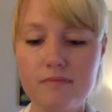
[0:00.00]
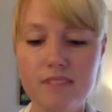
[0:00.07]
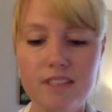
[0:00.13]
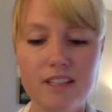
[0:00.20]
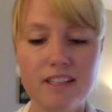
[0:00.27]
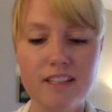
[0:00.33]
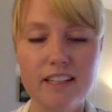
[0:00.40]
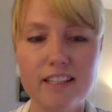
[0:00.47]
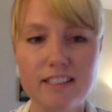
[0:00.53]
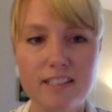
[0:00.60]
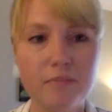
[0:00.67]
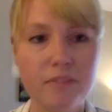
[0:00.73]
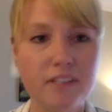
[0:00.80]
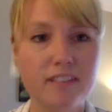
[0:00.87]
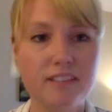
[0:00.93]
again,
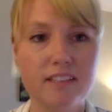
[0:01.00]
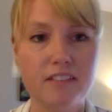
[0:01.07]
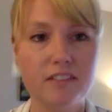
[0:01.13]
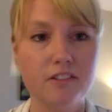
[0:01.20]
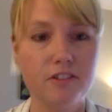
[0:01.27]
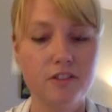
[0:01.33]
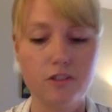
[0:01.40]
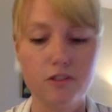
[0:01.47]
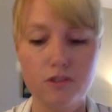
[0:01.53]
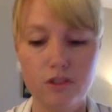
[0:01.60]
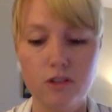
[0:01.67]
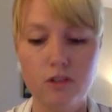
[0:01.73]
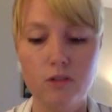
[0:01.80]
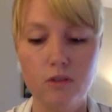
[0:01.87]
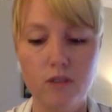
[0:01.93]
some of these things are just
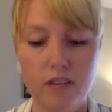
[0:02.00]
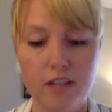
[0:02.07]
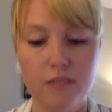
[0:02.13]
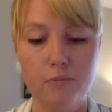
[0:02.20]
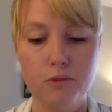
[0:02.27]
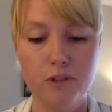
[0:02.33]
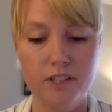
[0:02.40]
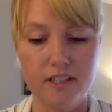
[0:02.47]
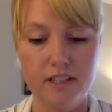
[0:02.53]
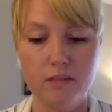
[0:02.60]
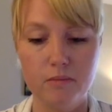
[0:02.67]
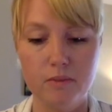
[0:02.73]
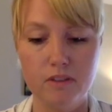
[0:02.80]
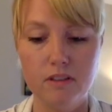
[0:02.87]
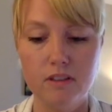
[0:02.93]
so
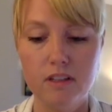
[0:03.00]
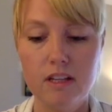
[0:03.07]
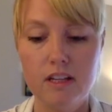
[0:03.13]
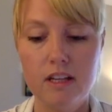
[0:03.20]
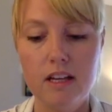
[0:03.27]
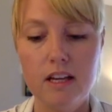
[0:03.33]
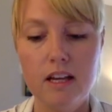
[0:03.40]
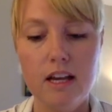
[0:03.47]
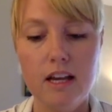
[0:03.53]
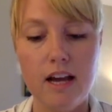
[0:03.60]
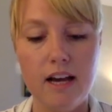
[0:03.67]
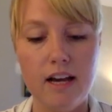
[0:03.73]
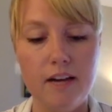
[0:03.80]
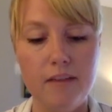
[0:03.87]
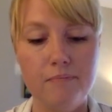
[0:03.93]
unpredictable.
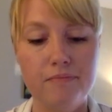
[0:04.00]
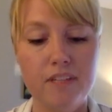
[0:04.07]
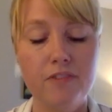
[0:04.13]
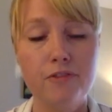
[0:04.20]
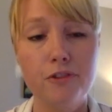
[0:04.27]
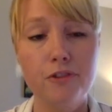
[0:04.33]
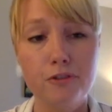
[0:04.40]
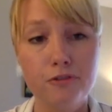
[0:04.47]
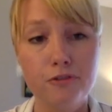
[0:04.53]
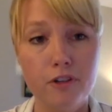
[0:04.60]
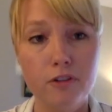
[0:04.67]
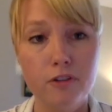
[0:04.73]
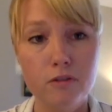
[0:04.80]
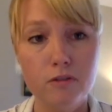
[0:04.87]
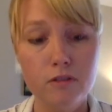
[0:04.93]
If your
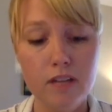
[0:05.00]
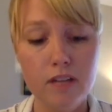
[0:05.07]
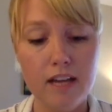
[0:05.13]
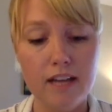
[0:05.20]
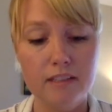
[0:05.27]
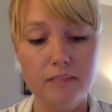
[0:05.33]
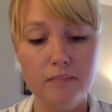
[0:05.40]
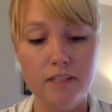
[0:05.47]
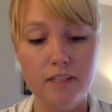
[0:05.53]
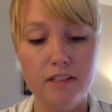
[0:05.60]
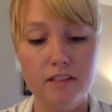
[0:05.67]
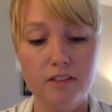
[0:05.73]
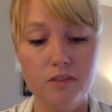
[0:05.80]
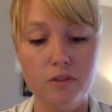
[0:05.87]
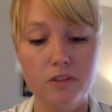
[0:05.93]
phone has been a
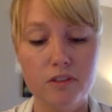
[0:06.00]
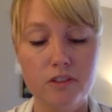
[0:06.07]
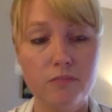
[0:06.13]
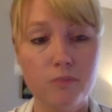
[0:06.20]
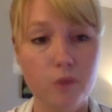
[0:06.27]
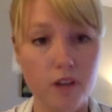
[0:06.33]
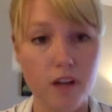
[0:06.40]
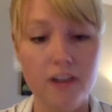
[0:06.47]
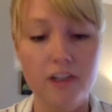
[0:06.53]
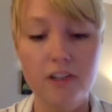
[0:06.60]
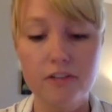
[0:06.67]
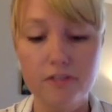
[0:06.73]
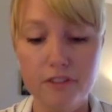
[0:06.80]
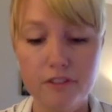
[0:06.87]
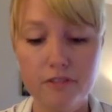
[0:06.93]
source of
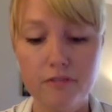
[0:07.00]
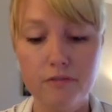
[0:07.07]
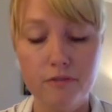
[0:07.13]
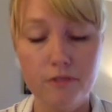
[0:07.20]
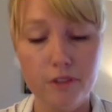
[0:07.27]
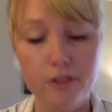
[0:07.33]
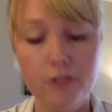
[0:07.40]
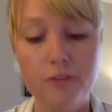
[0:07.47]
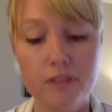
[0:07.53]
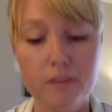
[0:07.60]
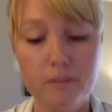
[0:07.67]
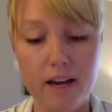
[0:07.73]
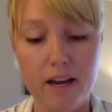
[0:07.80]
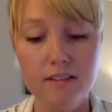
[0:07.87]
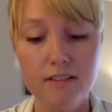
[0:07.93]
pornography for you in the
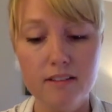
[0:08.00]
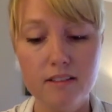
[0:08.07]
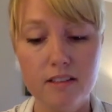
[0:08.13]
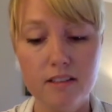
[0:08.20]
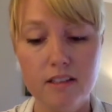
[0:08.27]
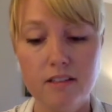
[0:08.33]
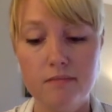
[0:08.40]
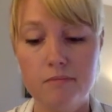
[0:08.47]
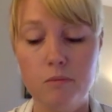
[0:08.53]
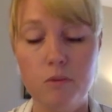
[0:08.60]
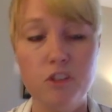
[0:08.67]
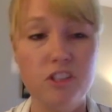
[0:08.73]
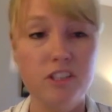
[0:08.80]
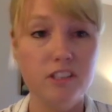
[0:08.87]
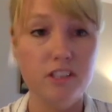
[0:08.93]
past, when
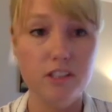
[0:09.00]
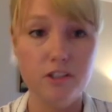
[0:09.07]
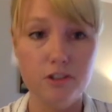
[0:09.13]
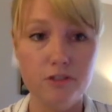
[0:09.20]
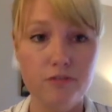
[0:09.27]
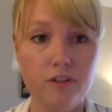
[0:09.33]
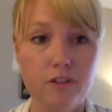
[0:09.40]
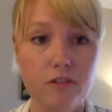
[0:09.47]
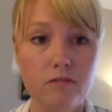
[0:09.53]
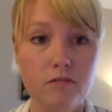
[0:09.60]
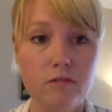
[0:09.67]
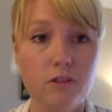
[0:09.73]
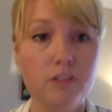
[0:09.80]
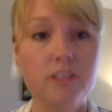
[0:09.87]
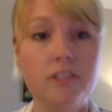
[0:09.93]
she sees your phone
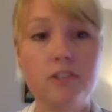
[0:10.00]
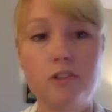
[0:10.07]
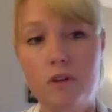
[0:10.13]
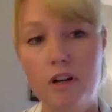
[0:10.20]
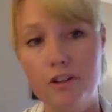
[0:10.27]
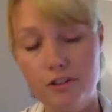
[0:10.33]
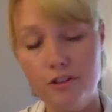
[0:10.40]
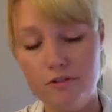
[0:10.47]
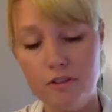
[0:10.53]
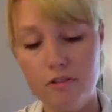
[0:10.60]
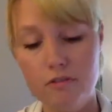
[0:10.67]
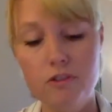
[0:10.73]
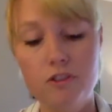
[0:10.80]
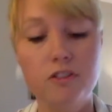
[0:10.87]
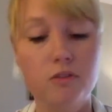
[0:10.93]
or sees you on your
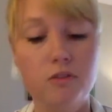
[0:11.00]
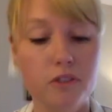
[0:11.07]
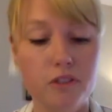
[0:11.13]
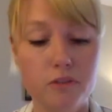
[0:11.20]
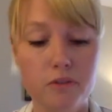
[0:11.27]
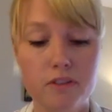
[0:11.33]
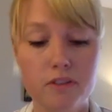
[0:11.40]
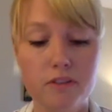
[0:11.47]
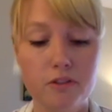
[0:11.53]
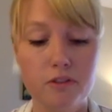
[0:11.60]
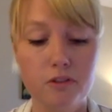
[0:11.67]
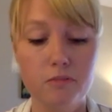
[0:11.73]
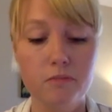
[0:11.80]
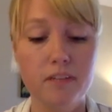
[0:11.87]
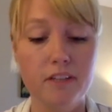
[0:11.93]
phone, she's going to
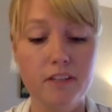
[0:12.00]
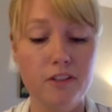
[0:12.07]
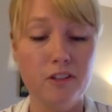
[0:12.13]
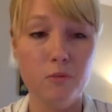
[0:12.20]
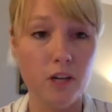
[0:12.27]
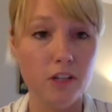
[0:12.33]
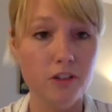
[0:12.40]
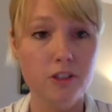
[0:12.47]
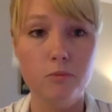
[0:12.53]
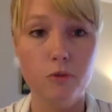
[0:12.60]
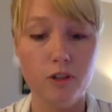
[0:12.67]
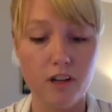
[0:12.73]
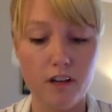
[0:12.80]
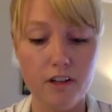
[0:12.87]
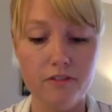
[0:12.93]
assume that you're watching
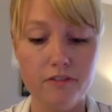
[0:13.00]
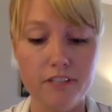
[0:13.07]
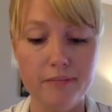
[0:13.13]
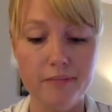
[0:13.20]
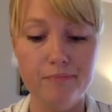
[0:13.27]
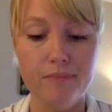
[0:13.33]
pornography.